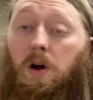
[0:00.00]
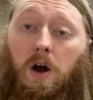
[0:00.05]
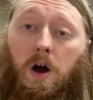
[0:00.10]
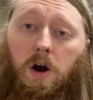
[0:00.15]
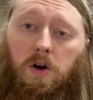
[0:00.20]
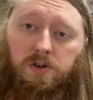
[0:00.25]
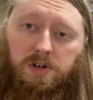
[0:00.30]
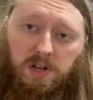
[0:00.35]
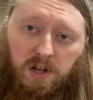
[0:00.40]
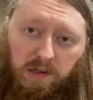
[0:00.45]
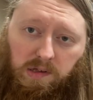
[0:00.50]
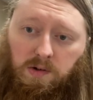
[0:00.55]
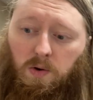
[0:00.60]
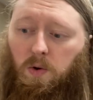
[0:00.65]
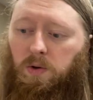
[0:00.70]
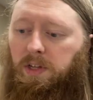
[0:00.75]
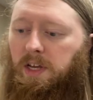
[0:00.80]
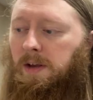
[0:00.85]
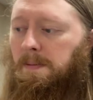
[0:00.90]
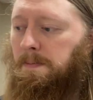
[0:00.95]
are disc
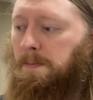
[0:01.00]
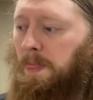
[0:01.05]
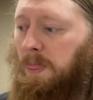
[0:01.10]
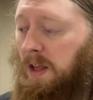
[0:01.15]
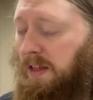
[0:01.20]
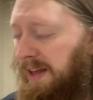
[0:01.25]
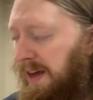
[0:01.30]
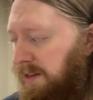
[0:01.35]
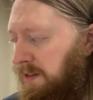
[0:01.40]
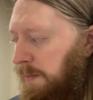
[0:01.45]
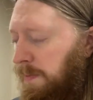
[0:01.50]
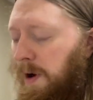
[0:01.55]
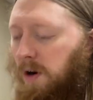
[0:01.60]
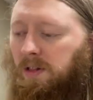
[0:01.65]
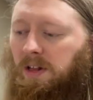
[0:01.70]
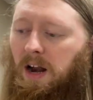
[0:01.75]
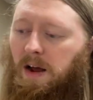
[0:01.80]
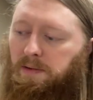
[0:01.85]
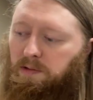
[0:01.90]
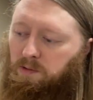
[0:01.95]
only, and that's the
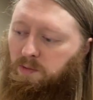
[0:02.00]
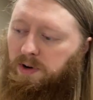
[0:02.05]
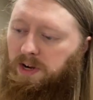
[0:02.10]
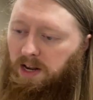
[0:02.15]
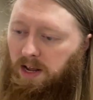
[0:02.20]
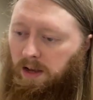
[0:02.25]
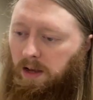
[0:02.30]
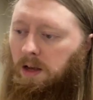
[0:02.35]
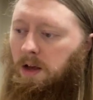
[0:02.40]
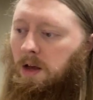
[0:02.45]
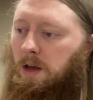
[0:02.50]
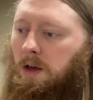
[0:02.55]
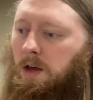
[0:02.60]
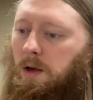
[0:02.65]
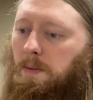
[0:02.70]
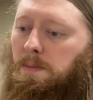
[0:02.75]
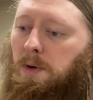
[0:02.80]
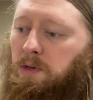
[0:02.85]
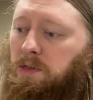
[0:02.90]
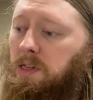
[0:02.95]
part that I was reading.
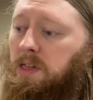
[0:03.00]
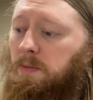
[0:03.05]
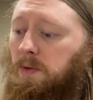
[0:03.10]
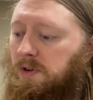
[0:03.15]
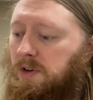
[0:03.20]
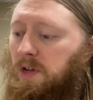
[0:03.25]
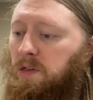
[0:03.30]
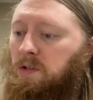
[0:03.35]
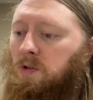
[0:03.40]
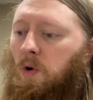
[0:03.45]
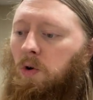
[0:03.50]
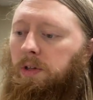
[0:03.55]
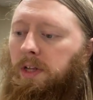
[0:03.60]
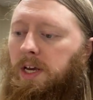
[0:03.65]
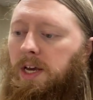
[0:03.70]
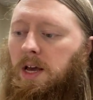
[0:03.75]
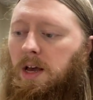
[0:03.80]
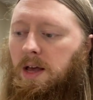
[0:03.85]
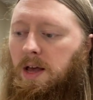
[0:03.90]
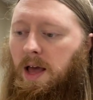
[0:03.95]
Most of them are disc
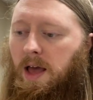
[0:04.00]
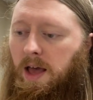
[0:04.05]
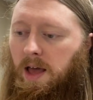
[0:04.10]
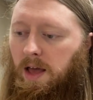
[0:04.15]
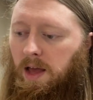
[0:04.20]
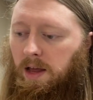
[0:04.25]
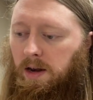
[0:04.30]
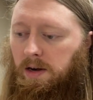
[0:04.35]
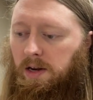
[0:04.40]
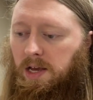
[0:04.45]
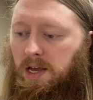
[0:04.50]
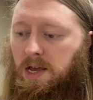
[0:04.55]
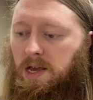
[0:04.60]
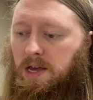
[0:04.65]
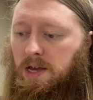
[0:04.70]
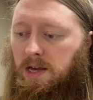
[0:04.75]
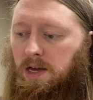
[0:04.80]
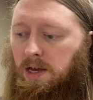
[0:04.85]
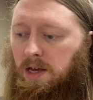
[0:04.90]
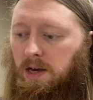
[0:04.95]
only, and
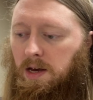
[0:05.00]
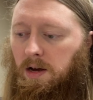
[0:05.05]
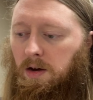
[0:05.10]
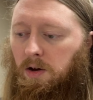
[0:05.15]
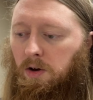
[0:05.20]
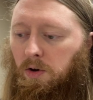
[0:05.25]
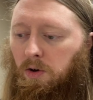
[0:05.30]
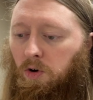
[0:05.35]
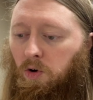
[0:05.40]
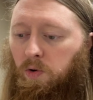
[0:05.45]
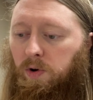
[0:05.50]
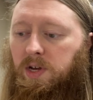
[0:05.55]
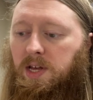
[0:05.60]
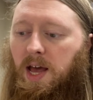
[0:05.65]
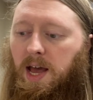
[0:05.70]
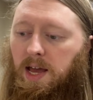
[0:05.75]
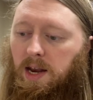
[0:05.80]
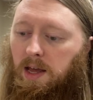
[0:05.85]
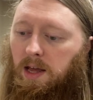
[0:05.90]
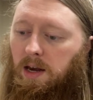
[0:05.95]
he
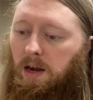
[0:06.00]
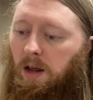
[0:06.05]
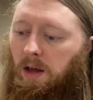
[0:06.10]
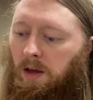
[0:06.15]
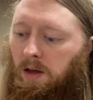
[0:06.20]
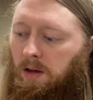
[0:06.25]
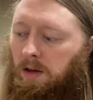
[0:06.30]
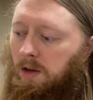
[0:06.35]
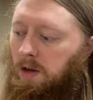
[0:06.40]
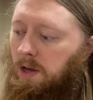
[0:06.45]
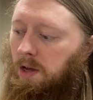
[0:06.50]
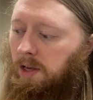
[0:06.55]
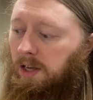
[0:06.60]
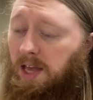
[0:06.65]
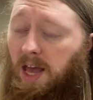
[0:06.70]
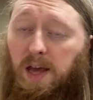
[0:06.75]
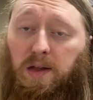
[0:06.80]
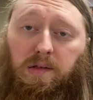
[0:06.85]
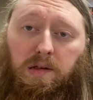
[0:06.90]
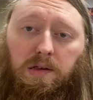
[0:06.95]
created
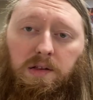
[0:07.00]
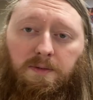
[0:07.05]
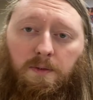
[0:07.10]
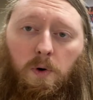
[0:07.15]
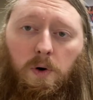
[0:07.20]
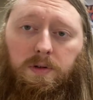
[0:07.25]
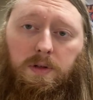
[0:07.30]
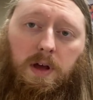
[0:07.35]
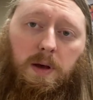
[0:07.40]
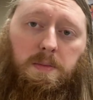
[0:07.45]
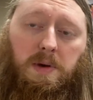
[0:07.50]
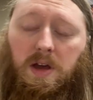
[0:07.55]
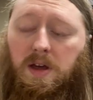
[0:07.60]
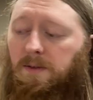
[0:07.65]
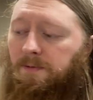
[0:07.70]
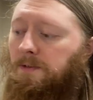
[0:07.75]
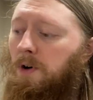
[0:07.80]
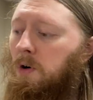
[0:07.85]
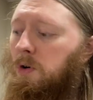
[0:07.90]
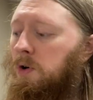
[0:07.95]
cases for them
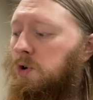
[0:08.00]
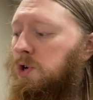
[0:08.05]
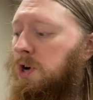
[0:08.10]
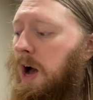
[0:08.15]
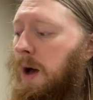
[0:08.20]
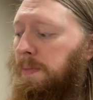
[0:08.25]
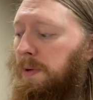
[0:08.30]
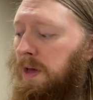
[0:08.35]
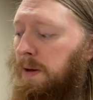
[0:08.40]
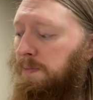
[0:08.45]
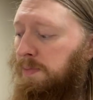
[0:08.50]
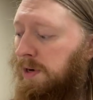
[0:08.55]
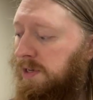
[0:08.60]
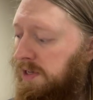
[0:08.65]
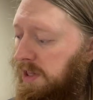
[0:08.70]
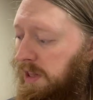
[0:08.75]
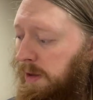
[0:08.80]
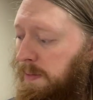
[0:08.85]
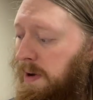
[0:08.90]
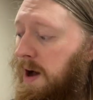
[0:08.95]
in Photoshop and
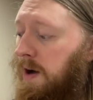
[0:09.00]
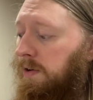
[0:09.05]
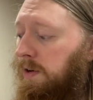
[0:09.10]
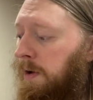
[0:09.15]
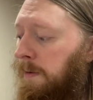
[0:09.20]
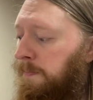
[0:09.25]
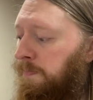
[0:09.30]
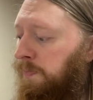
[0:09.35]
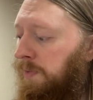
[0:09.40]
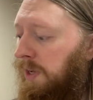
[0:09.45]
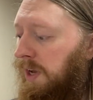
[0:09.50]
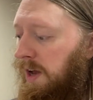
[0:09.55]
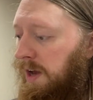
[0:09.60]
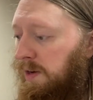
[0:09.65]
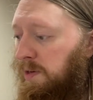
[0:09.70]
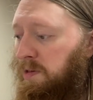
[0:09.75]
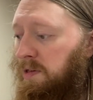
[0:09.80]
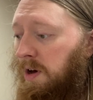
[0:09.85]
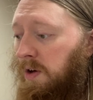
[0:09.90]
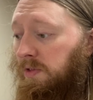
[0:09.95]
printed them out.
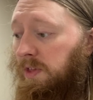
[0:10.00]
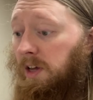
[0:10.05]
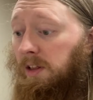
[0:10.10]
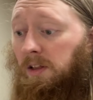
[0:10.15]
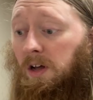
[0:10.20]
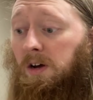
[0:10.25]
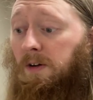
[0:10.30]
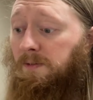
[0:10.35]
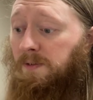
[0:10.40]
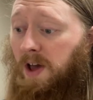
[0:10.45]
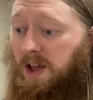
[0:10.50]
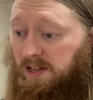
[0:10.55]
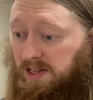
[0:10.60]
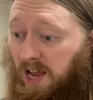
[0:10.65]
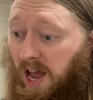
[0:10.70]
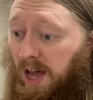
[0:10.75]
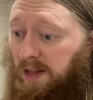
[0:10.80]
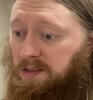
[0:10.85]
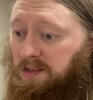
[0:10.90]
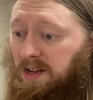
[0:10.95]
And so they look
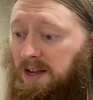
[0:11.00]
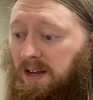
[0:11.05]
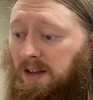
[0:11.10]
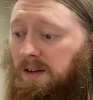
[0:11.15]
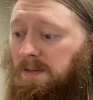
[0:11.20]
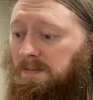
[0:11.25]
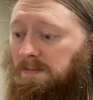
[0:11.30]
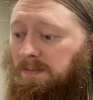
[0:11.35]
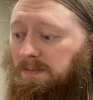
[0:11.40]
fantastic,